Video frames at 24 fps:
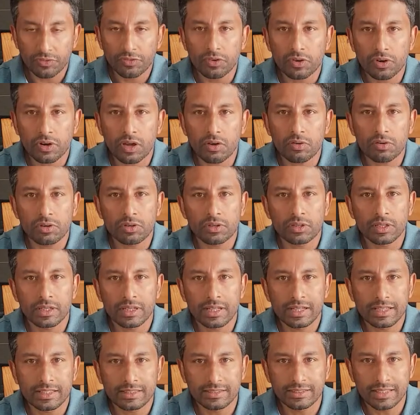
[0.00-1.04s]
for our
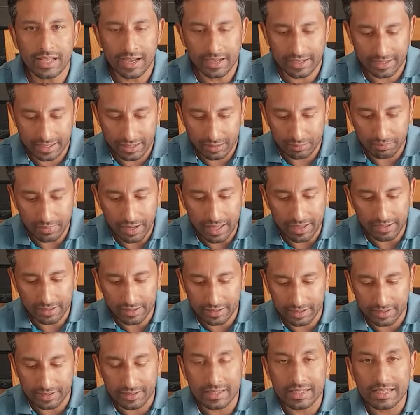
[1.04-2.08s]
Jack in
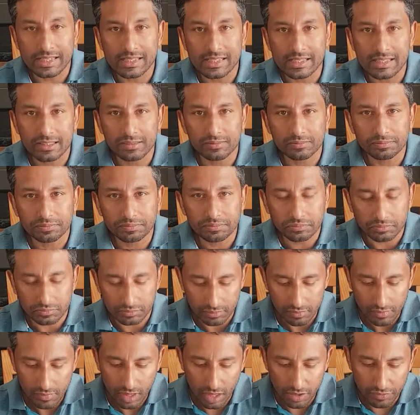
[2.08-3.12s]
Blanket dish,
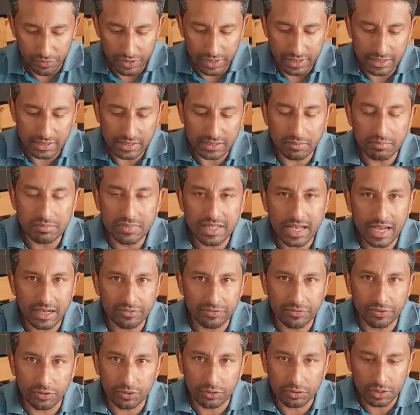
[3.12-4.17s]
we need some
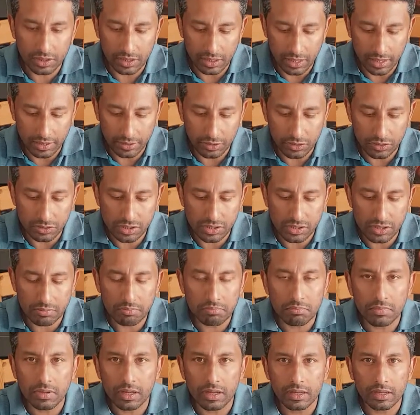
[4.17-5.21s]
jackfruit. I got
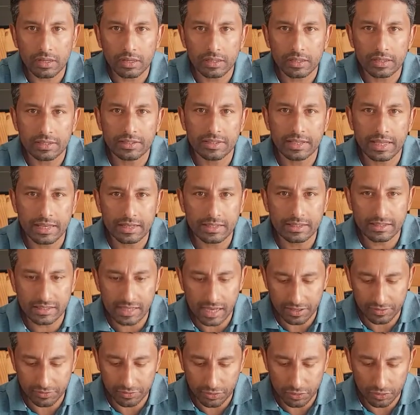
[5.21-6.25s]
some tin
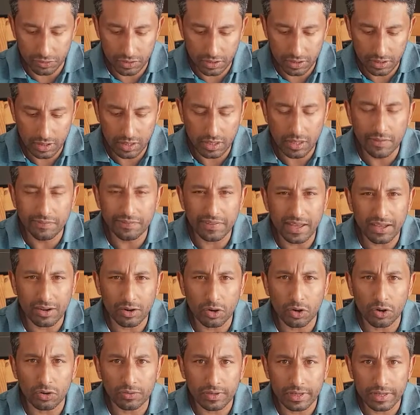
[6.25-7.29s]
jackfruit. They are
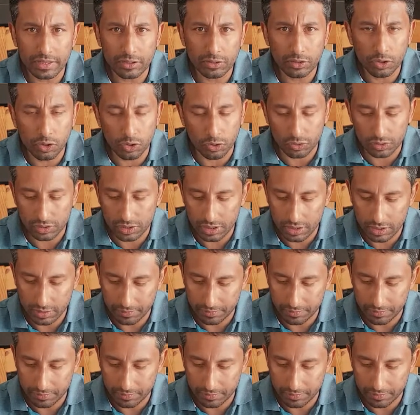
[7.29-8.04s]
already cooked.